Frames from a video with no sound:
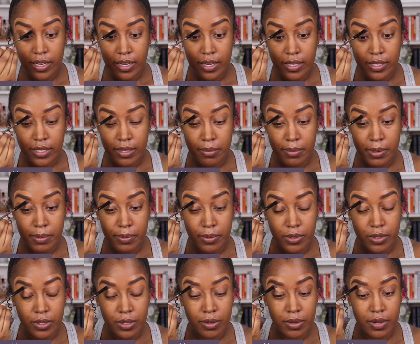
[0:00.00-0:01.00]
Some people
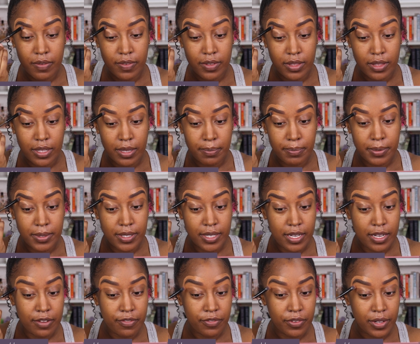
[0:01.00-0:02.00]
don't even lip
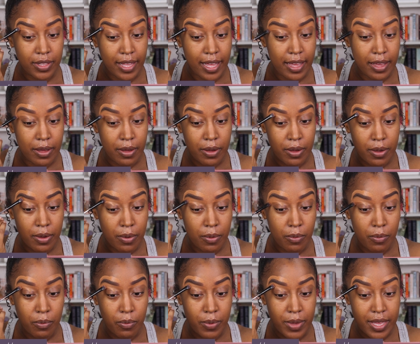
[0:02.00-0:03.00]
sync for like
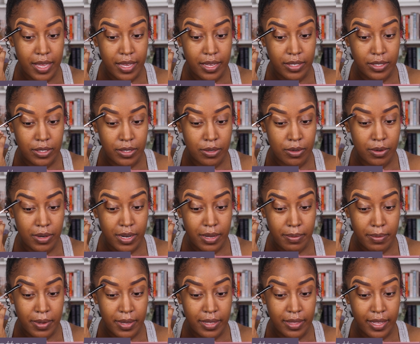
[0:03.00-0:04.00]
weeks, you know what I
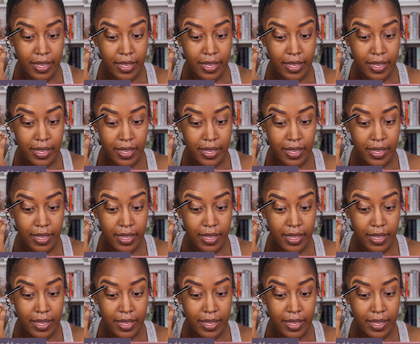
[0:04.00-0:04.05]
mean?